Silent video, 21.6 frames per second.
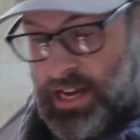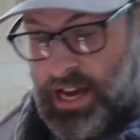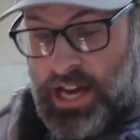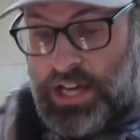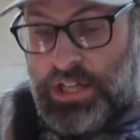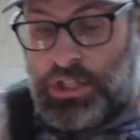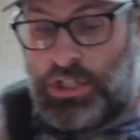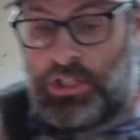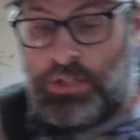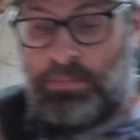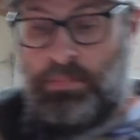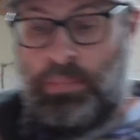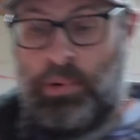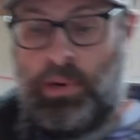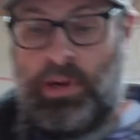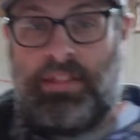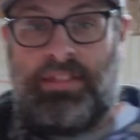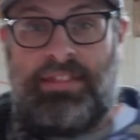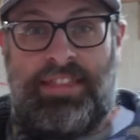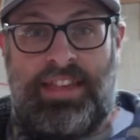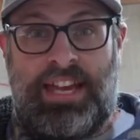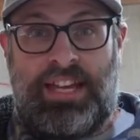I just
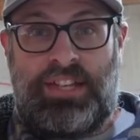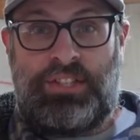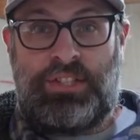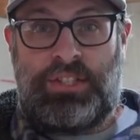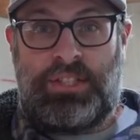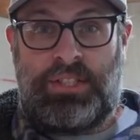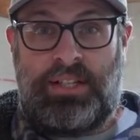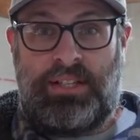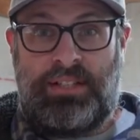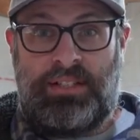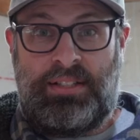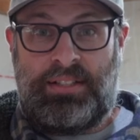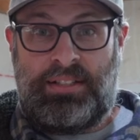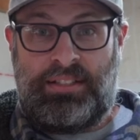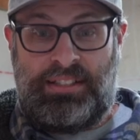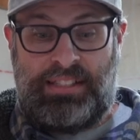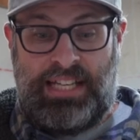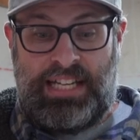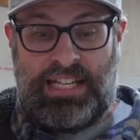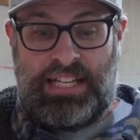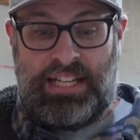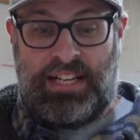bought this
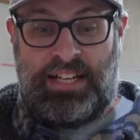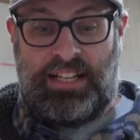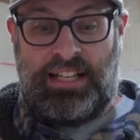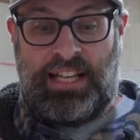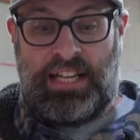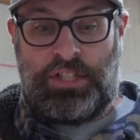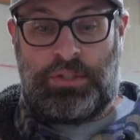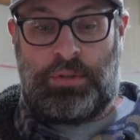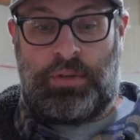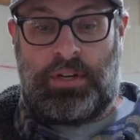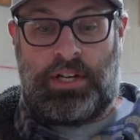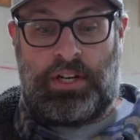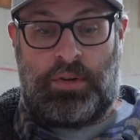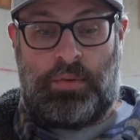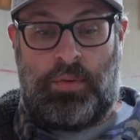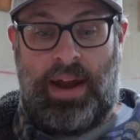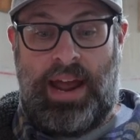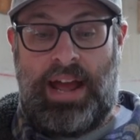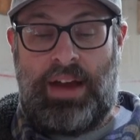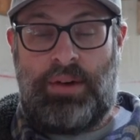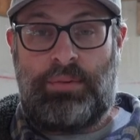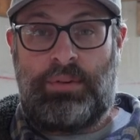Lincoln Electric
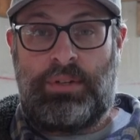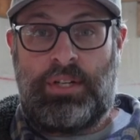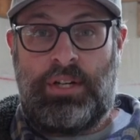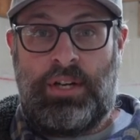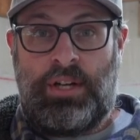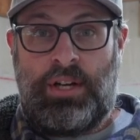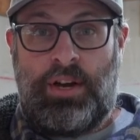ground